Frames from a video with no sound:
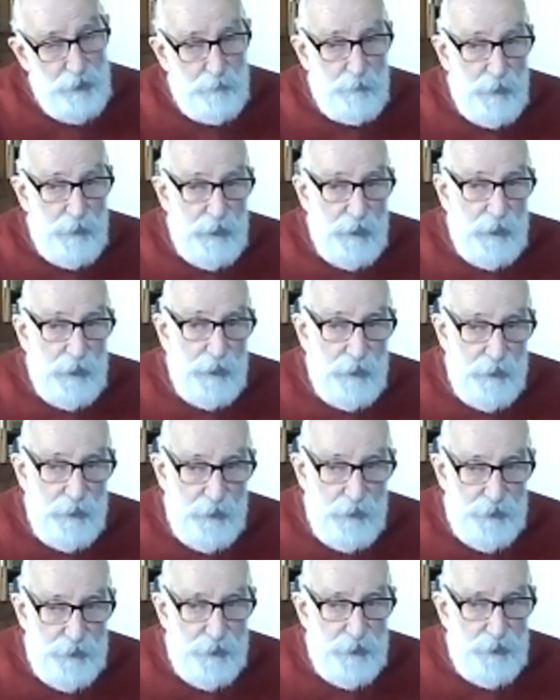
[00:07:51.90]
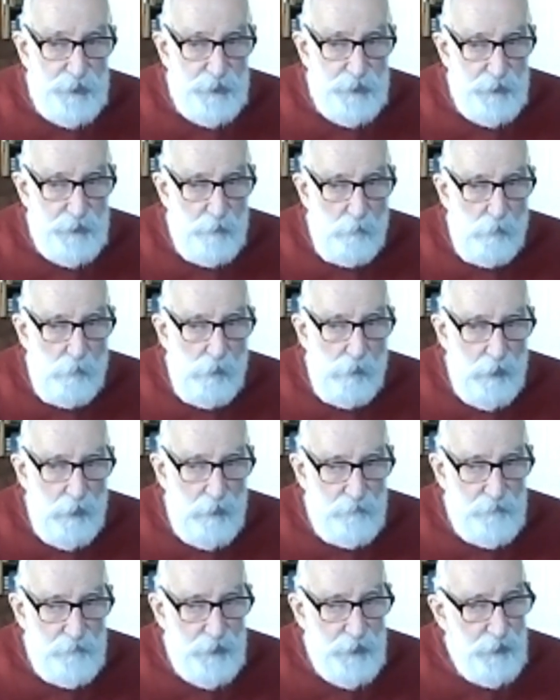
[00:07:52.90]
speaking, this is
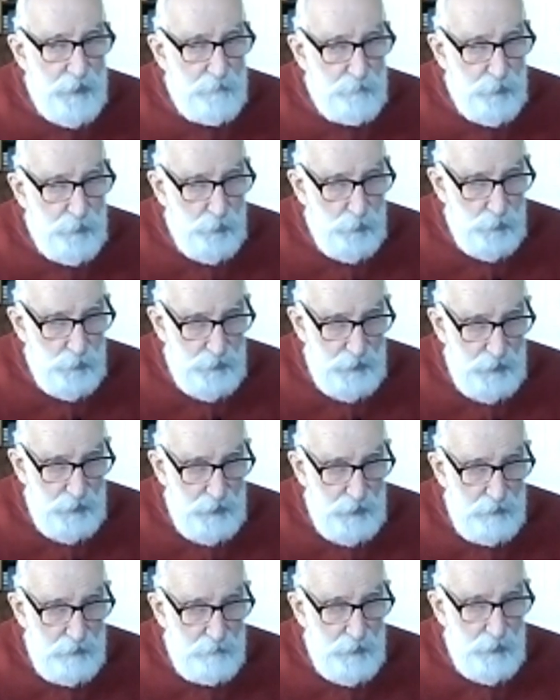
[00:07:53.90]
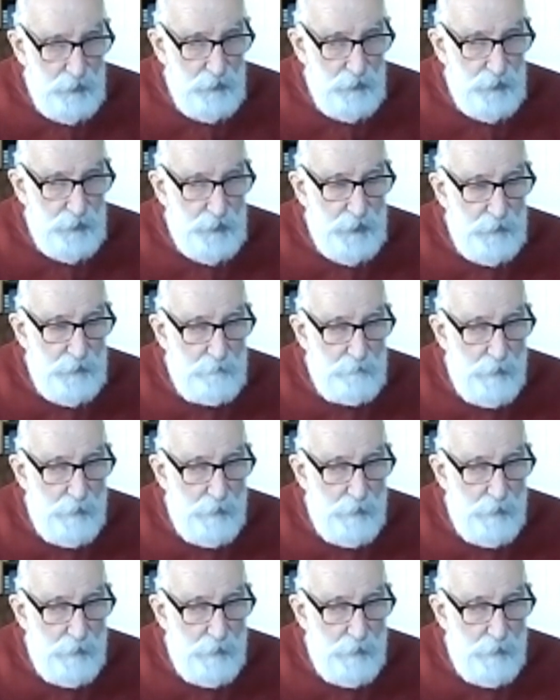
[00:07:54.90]
very important, because